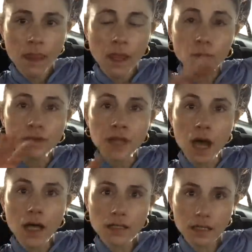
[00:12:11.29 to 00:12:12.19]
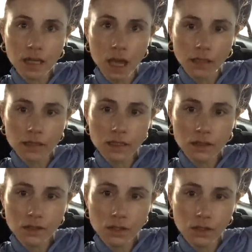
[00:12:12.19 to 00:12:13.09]
it will not connect
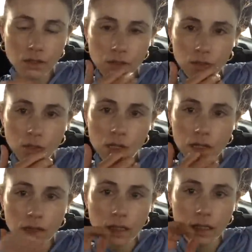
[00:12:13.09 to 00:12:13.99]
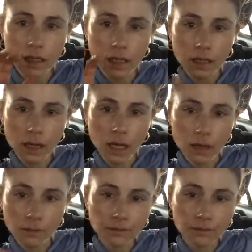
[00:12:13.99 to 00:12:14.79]
to the uh,